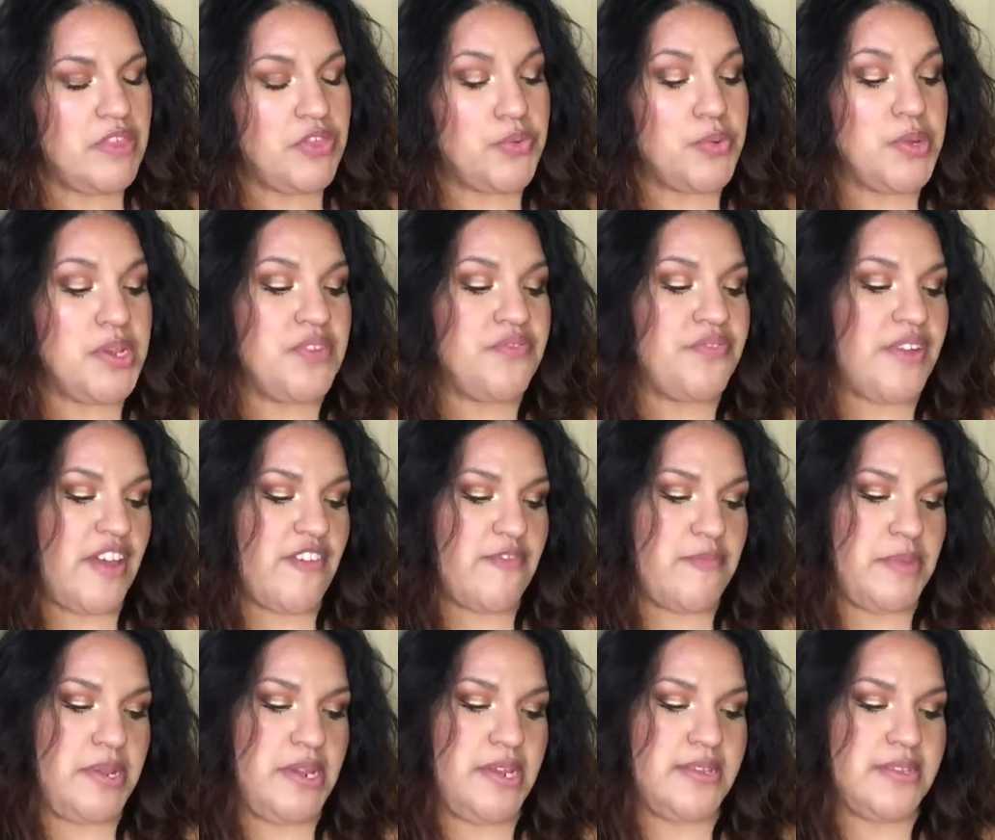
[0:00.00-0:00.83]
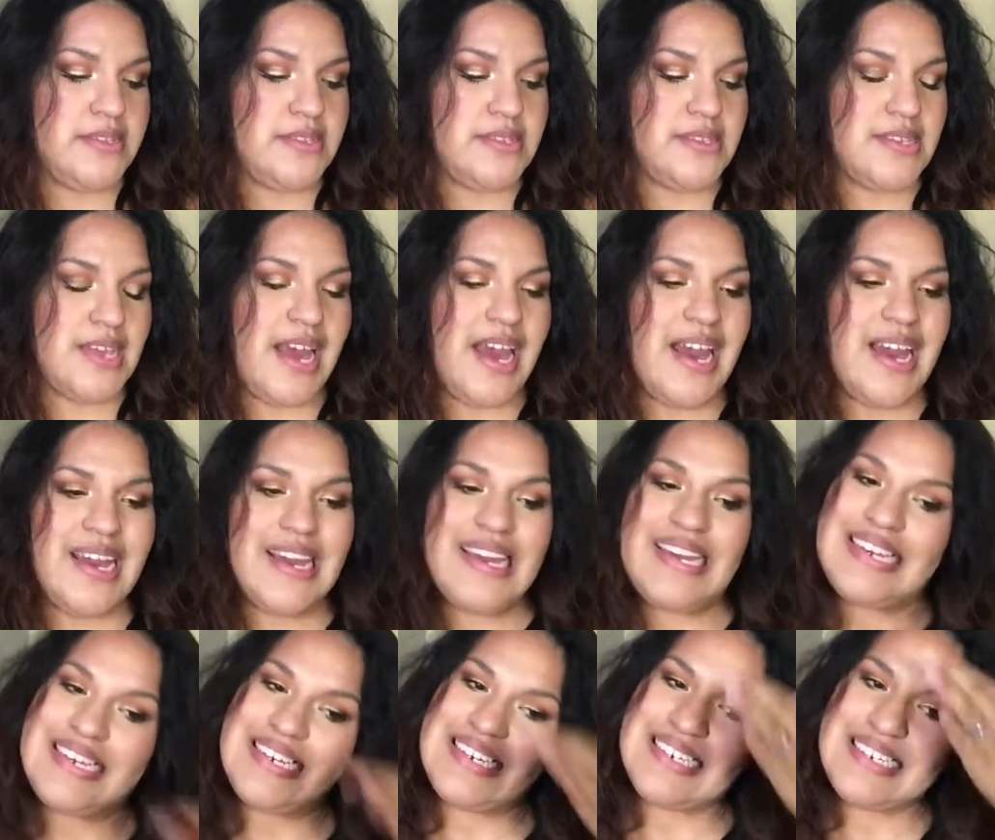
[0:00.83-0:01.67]
three to five minutes.
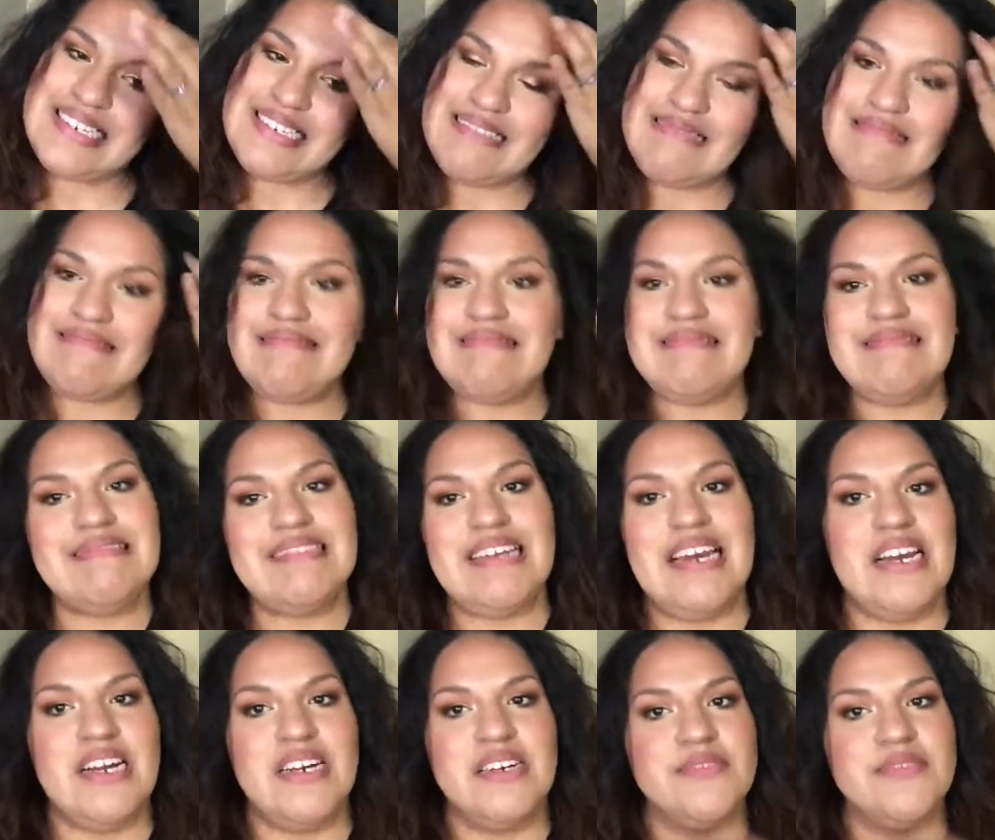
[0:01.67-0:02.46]
I, no.